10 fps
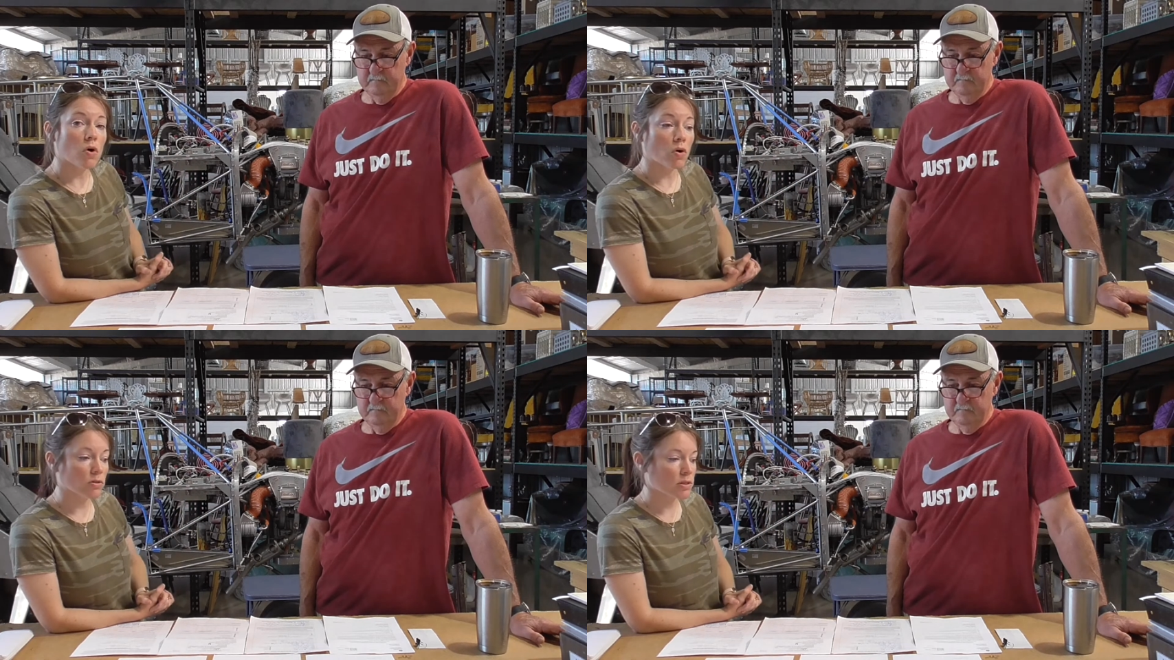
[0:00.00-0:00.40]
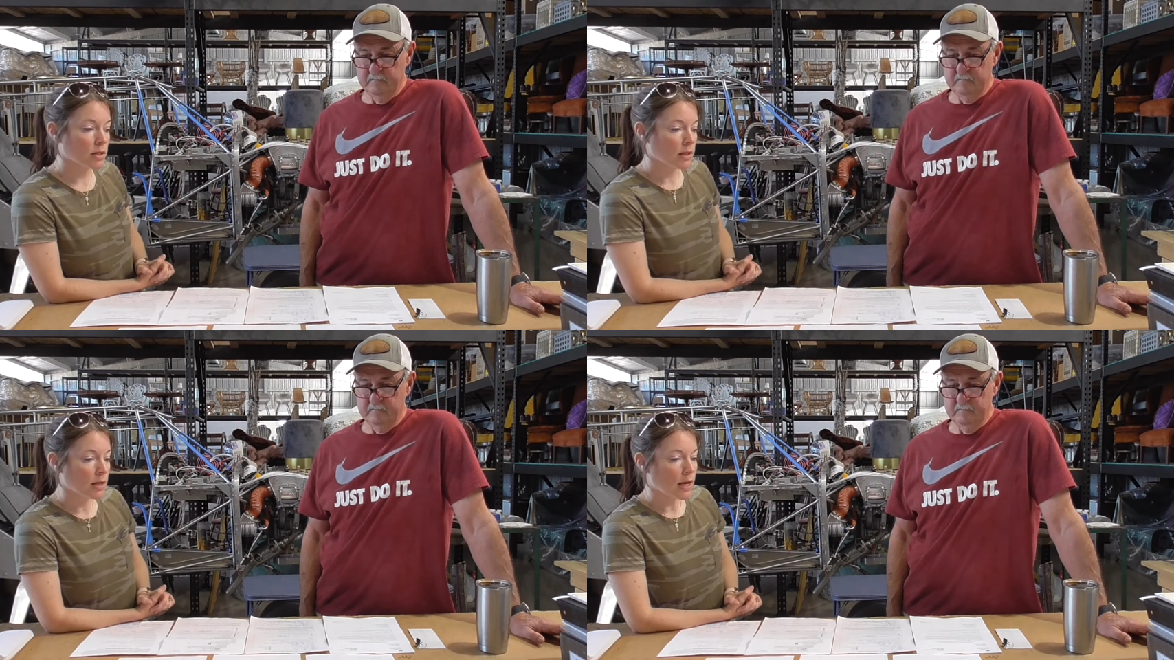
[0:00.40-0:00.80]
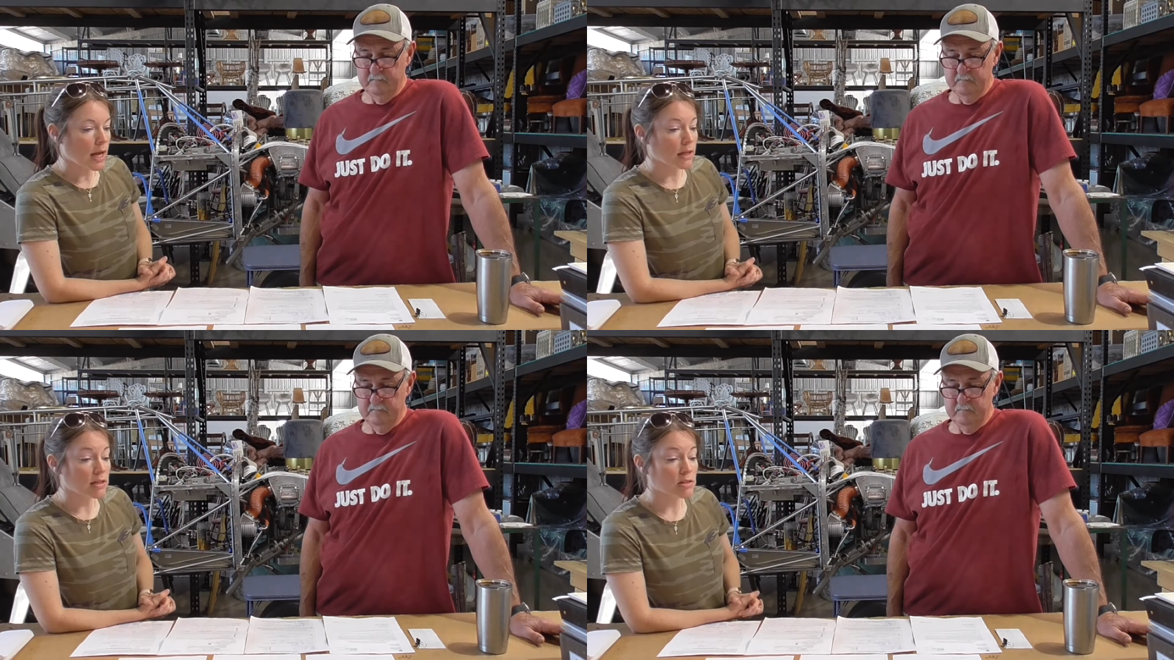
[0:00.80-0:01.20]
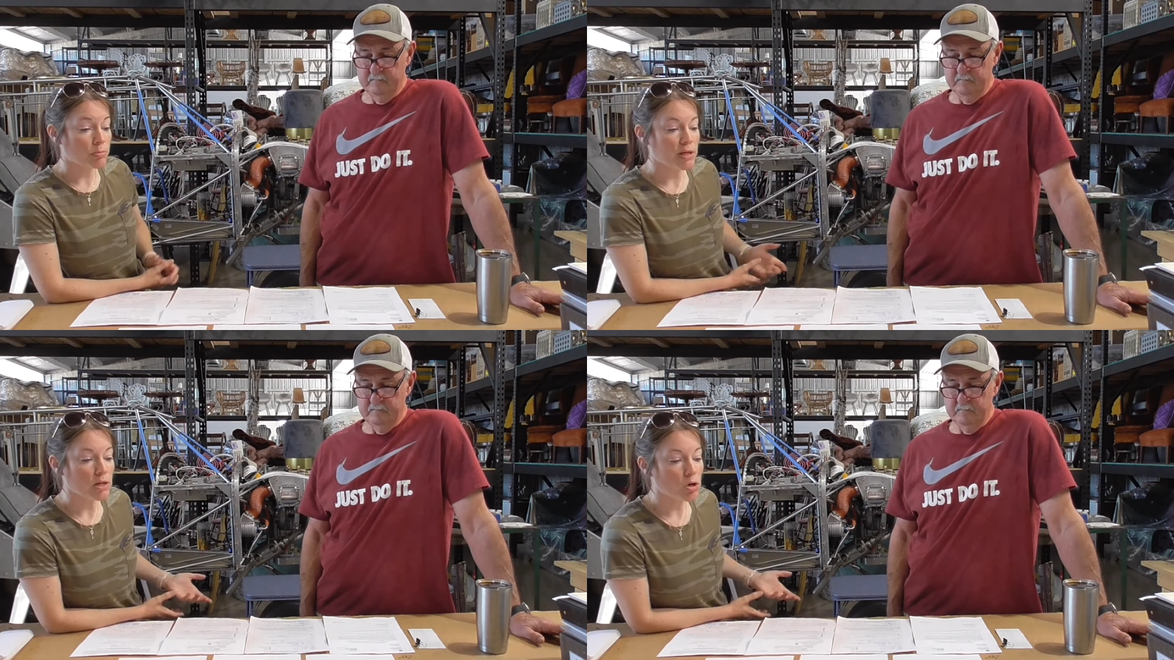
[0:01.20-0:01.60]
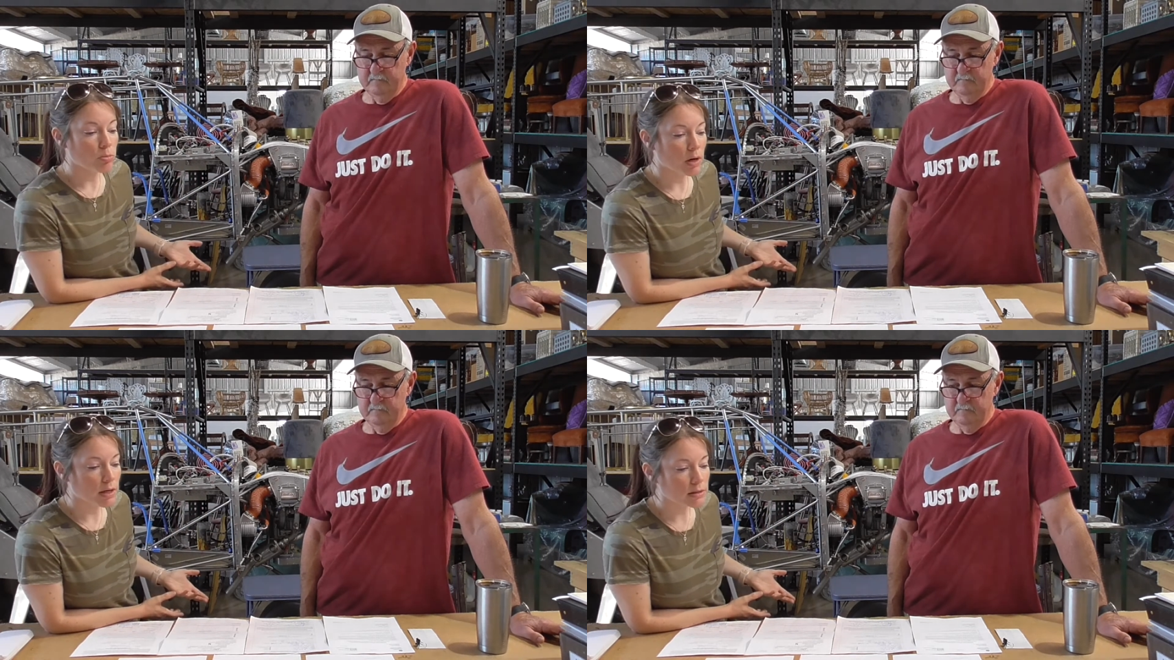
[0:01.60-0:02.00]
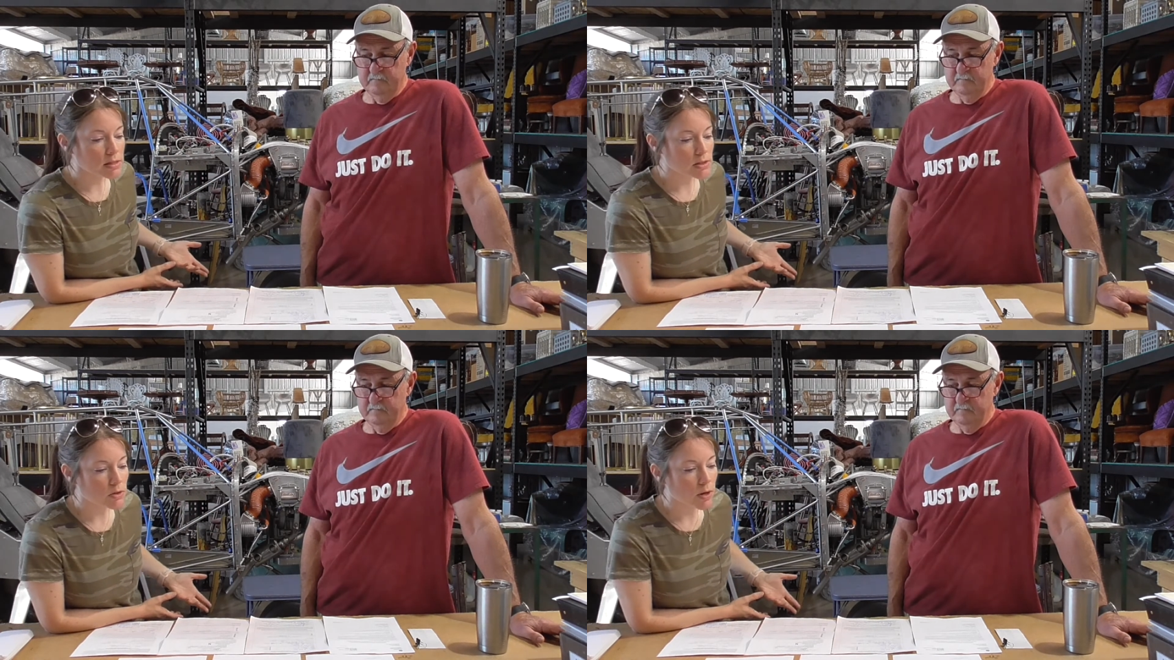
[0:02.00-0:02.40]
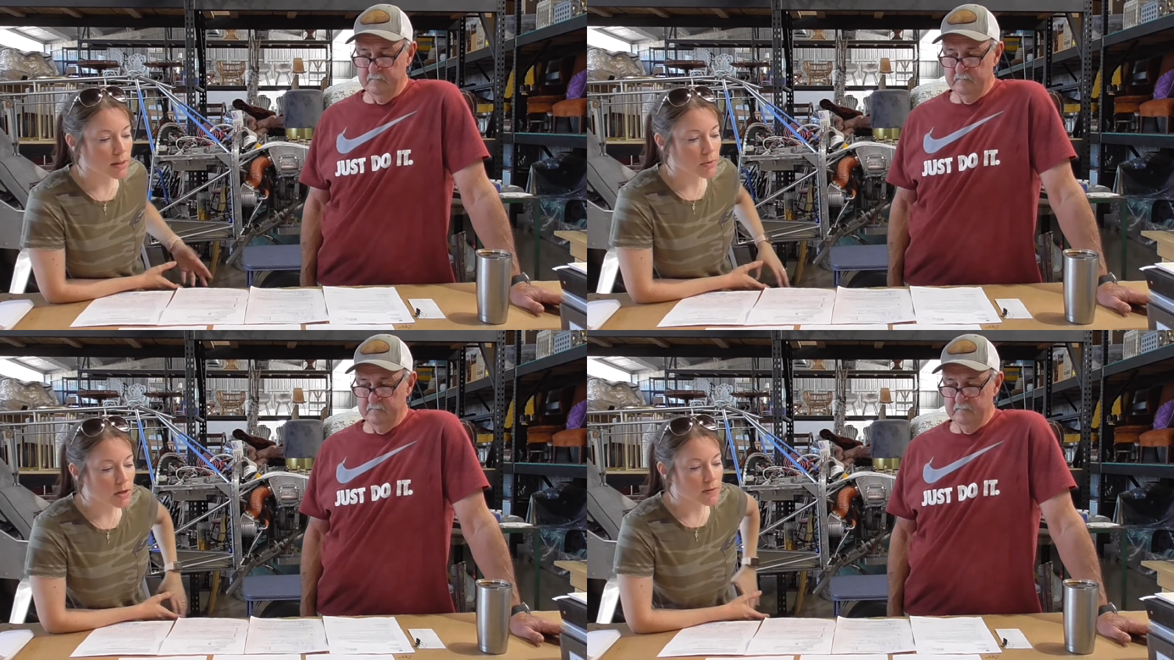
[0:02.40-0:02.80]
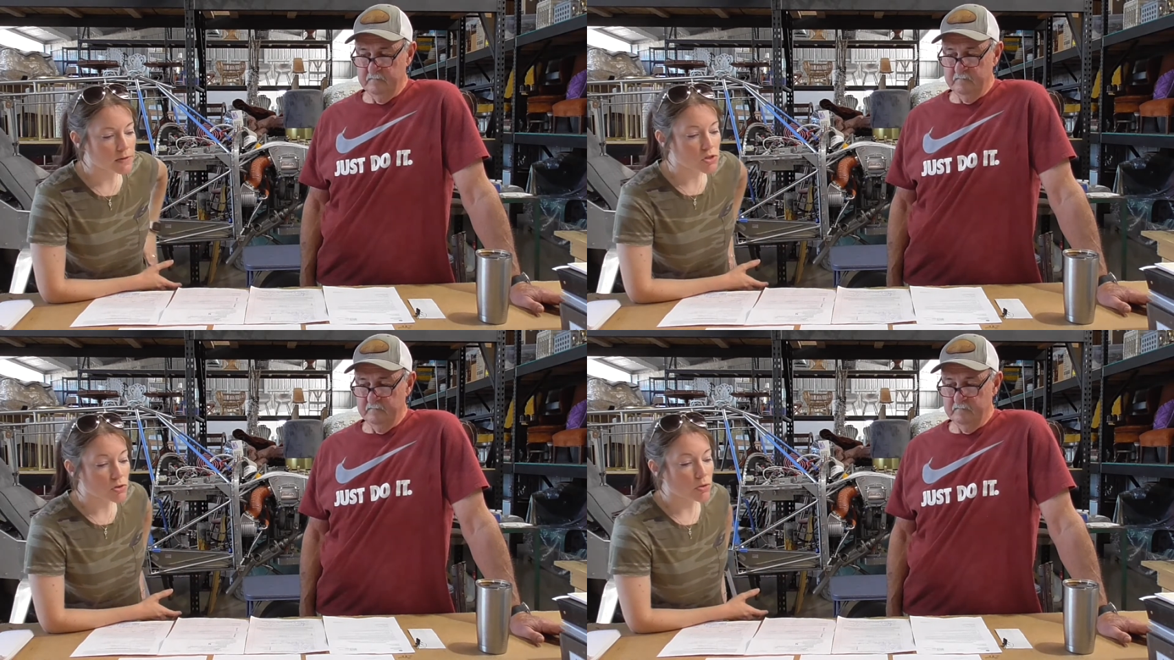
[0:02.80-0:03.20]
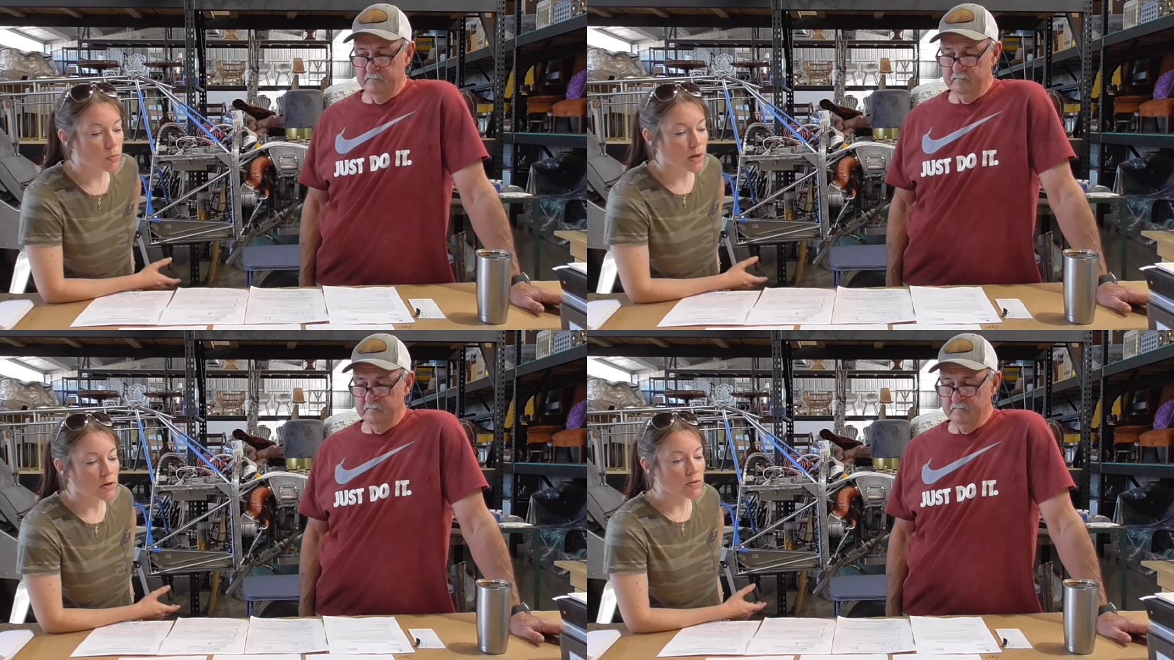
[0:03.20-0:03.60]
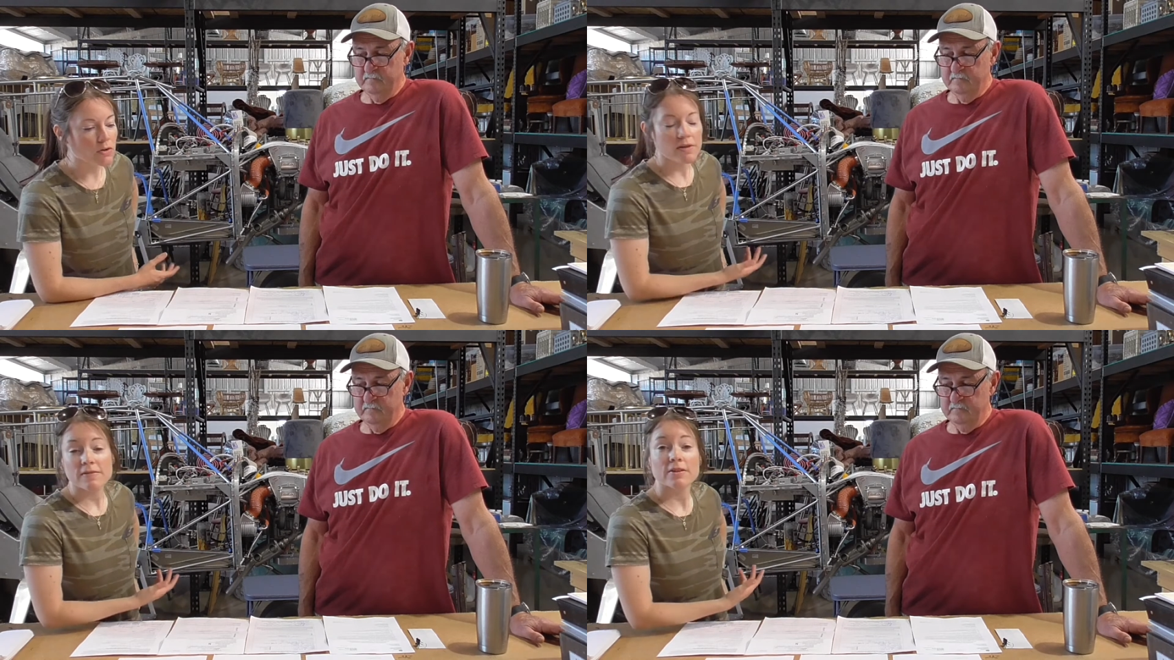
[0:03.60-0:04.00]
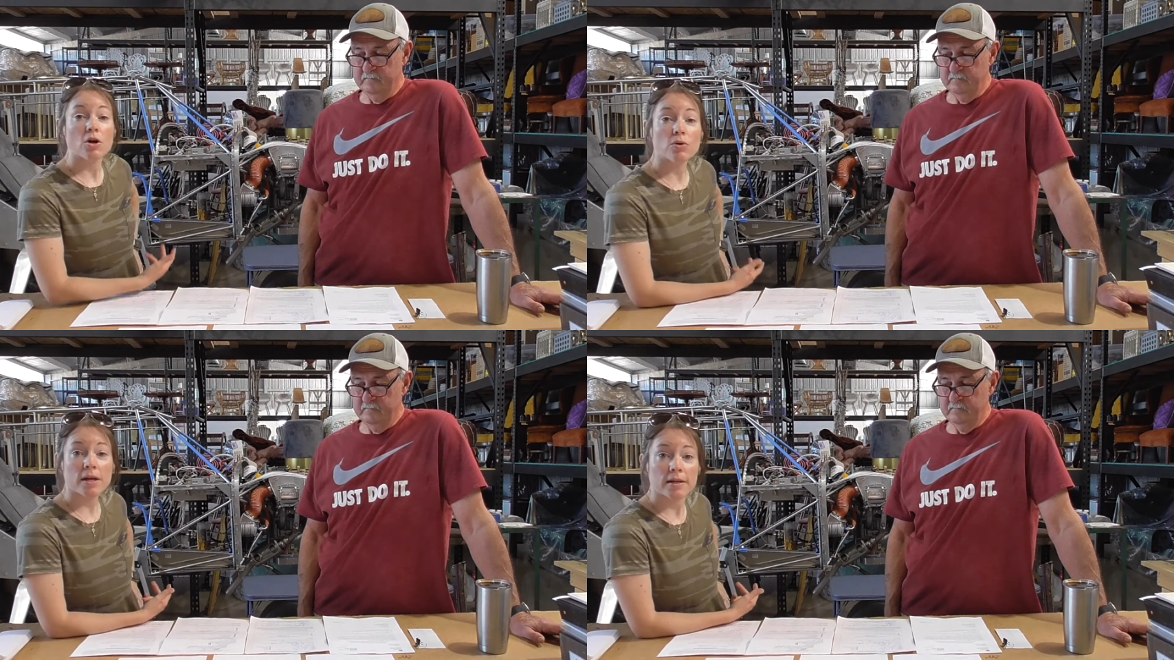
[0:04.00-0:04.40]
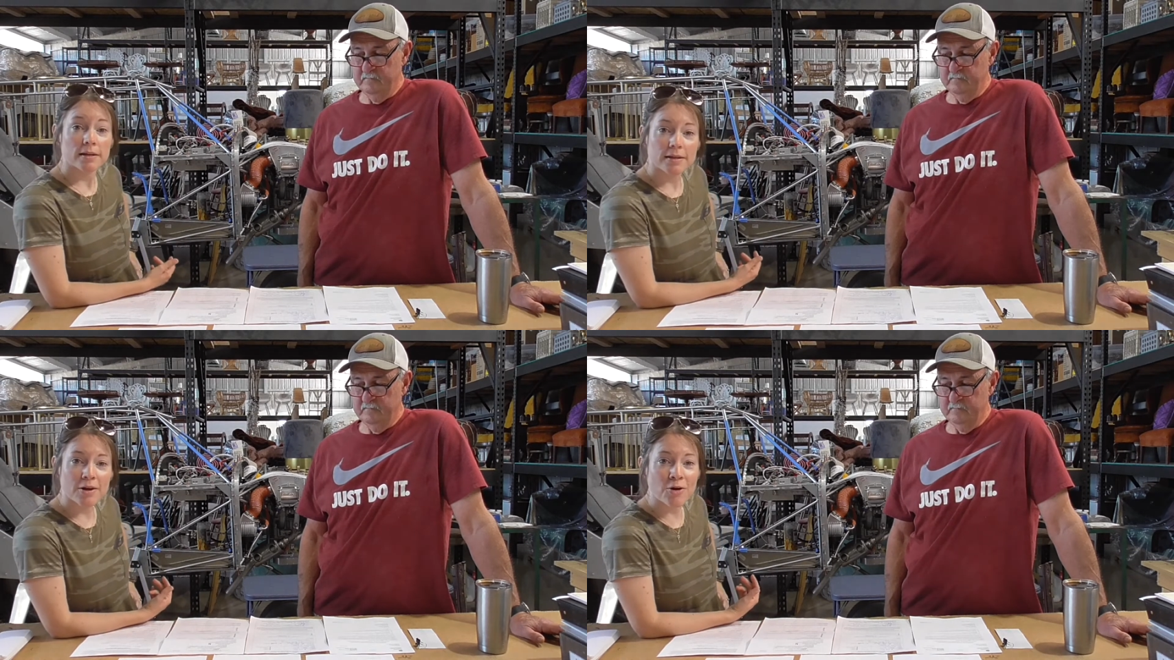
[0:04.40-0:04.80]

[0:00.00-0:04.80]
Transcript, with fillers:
Speaker 1: calls and it's a P.O. box, so I'm not even sure where they're even located in